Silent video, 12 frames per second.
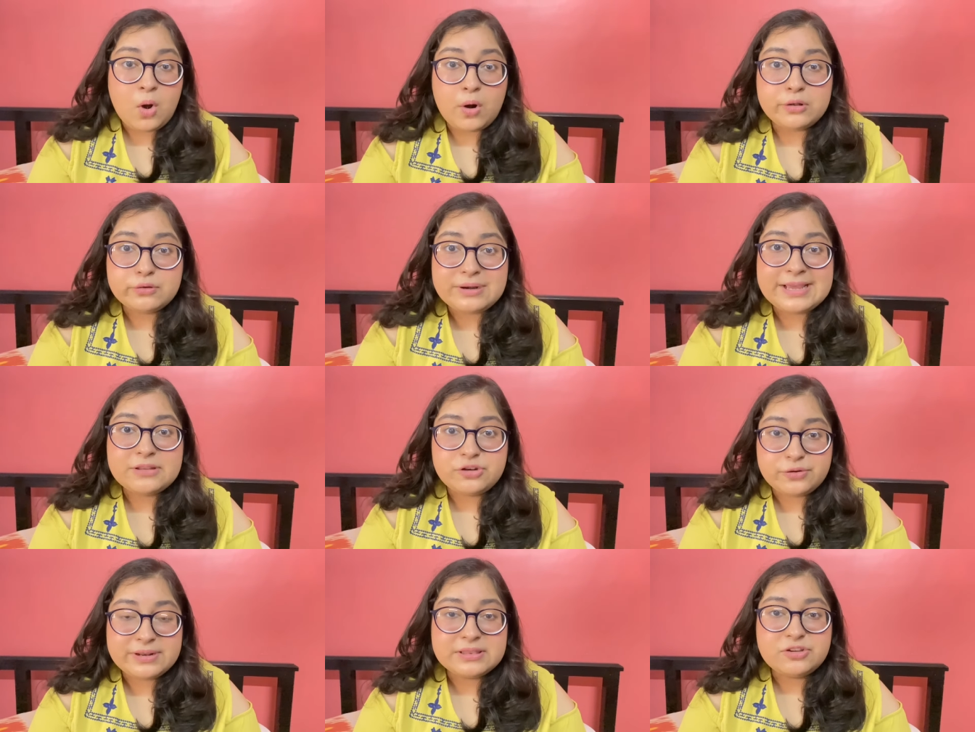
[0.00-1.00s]
although like
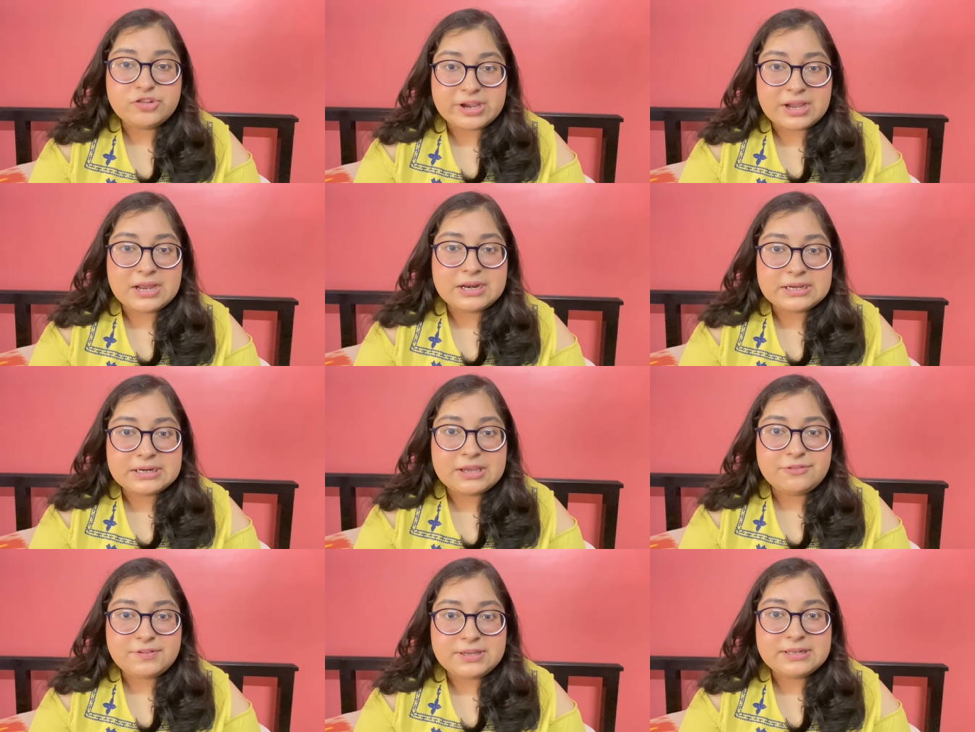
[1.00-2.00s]
during the Jenga night,
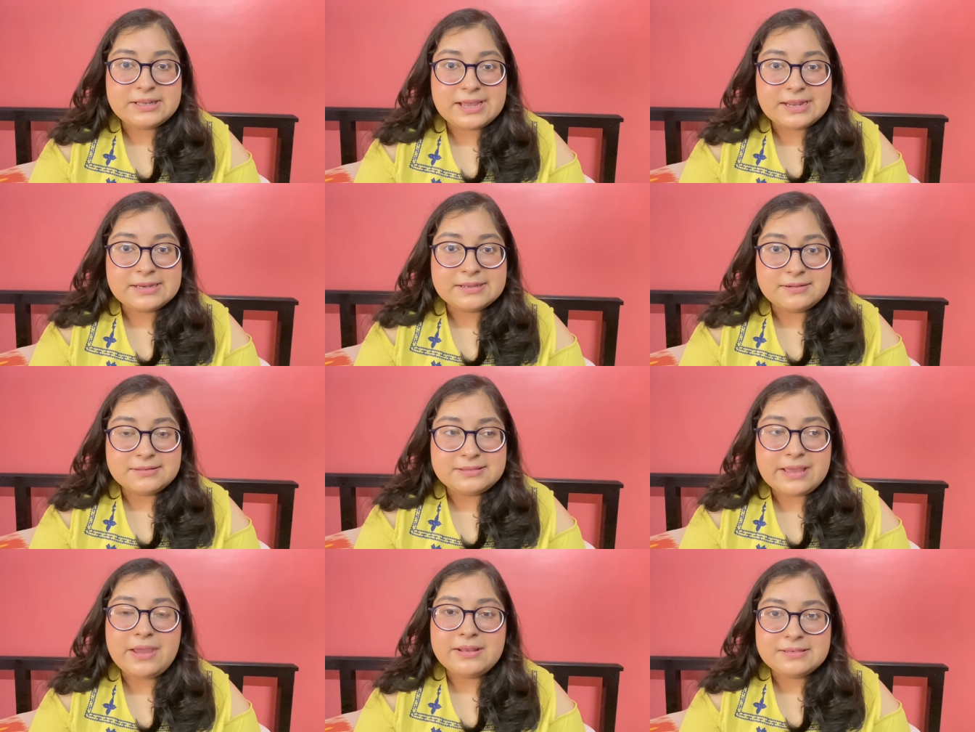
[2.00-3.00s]
I feel like
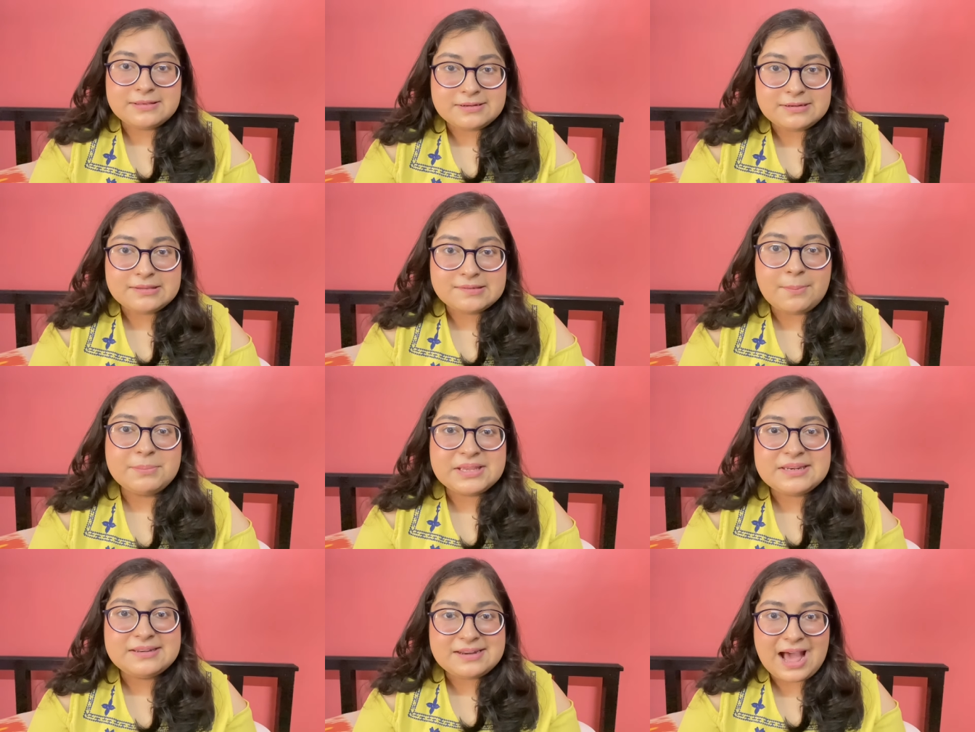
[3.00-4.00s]
there
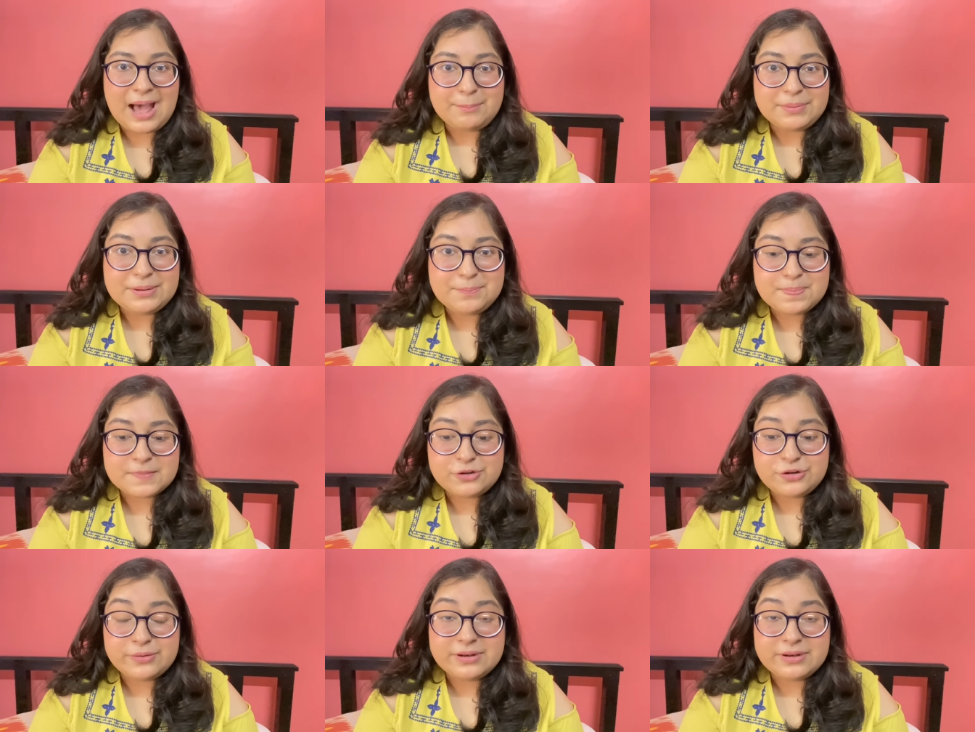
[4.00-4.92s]
something did happen when